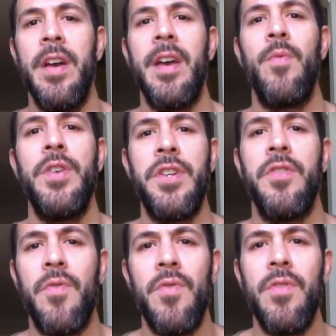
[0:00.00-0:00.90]
And we
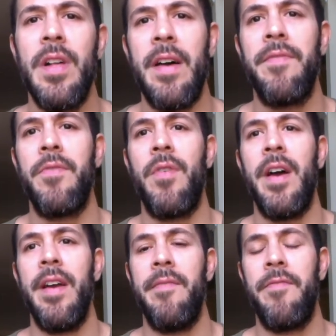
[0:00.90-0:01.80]
should all have the
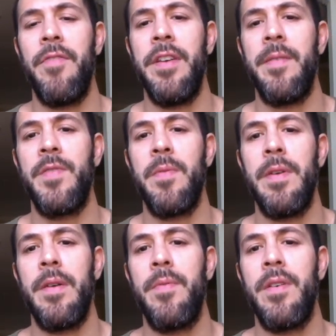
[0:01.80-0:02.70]
right and freedom to
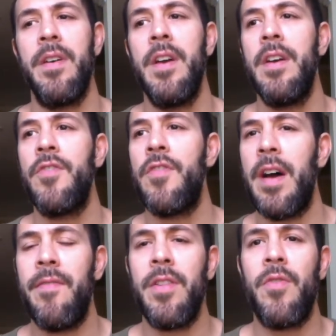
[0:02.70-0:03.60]
be able to
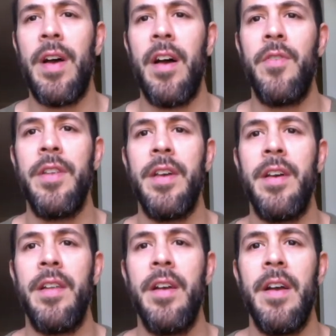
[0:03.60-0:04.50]
travel around
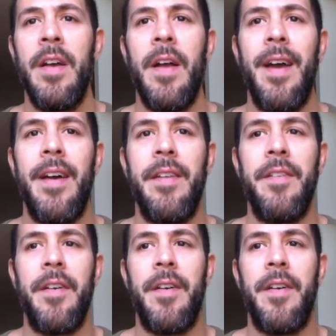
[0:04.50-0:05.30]
it and